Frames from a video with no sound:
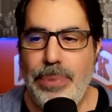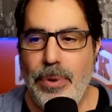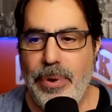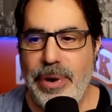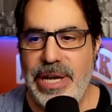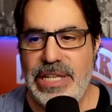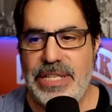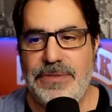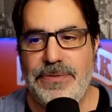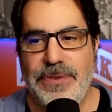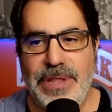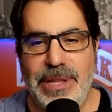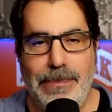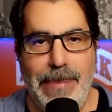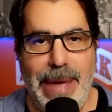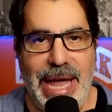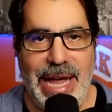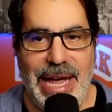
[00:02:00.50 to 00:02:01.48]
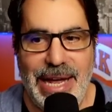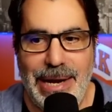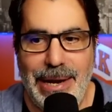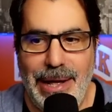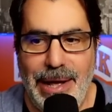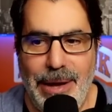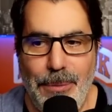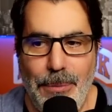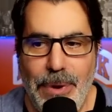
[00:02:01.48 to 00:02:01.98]
points for the man.
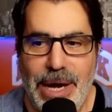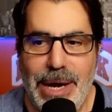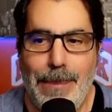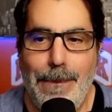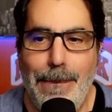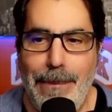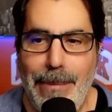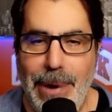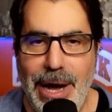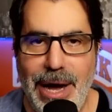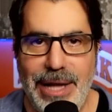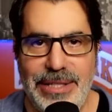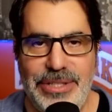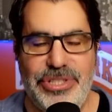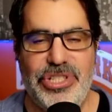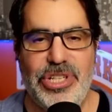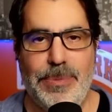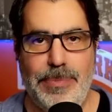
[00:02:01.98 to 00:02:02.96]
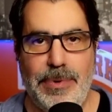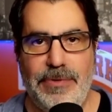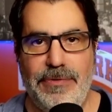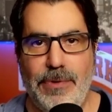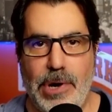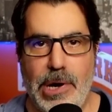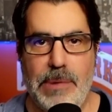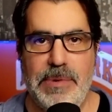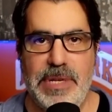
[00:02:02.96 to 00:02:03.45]
What a monster
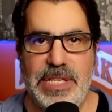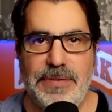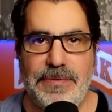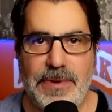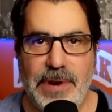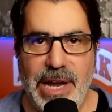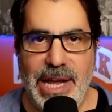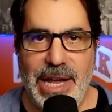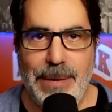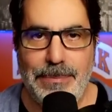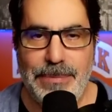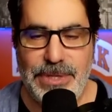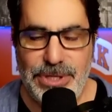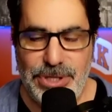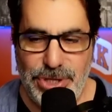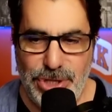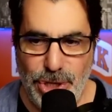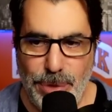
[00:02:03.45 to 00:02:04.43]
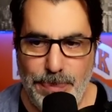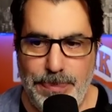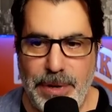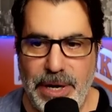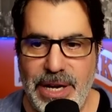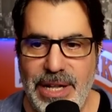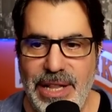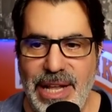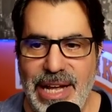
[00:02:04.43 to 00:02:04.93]
performance for him. Super
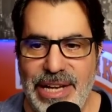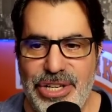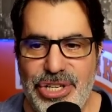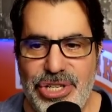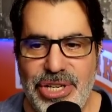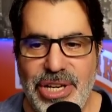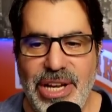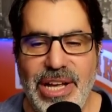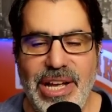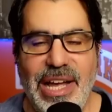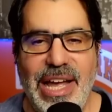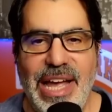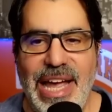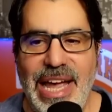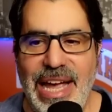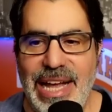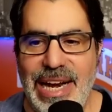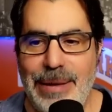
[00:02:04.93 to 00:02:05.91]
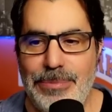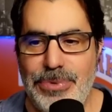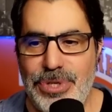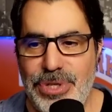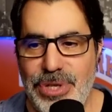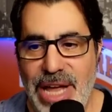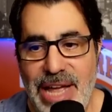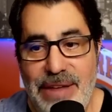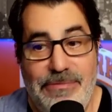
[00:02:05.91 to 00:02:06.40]
clutch. And I
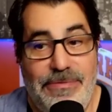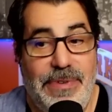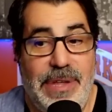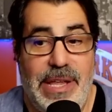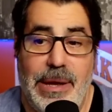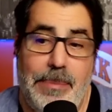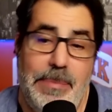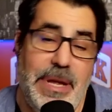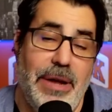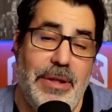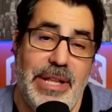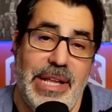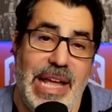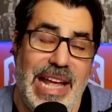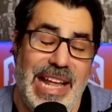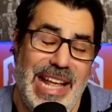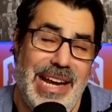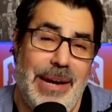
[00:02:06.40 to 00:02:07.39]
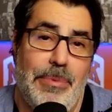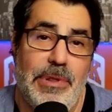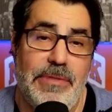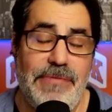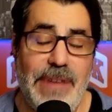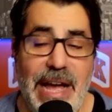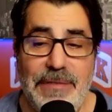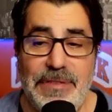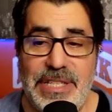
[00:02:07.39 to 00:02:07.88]
mean, only ended up with
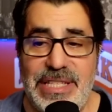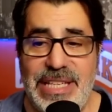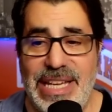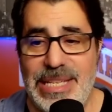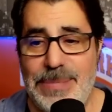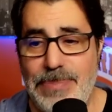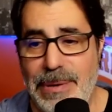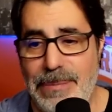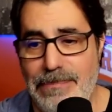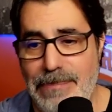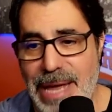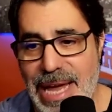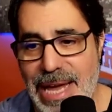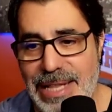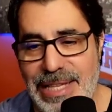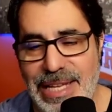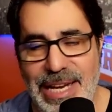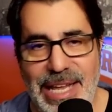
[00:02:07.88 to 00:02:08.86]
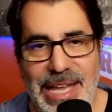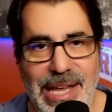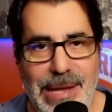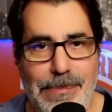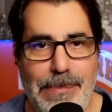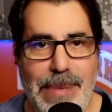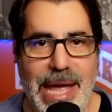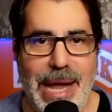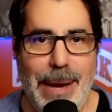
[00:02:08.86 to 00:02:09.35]
five assists, but man, did he
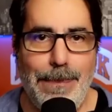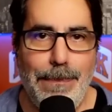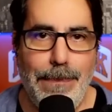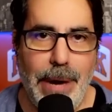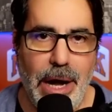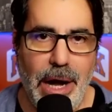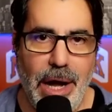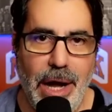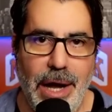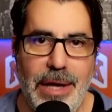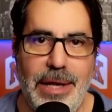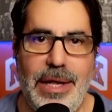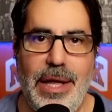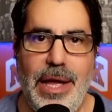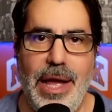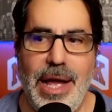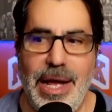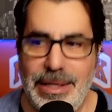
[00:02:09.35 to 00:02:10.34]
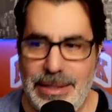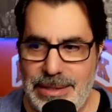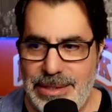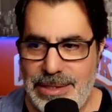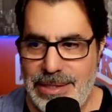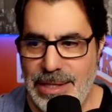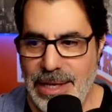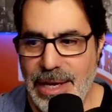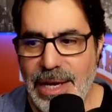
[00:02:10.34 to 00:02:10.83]
make
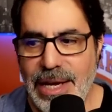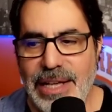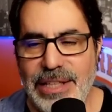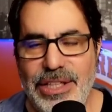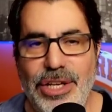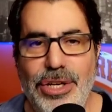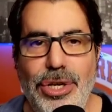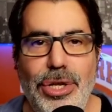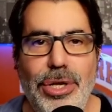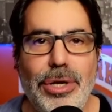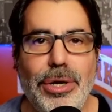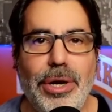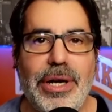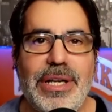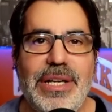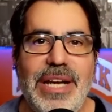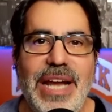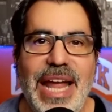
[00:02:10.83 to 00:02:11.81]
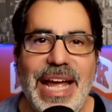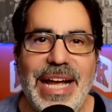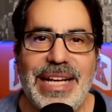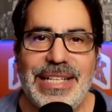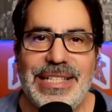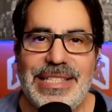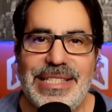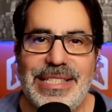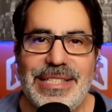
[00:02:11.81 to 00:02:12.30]
buckets. The New York
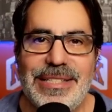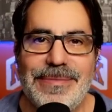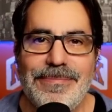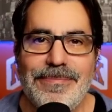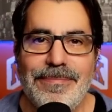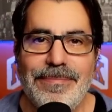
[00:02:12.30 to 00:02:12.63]
Knicks.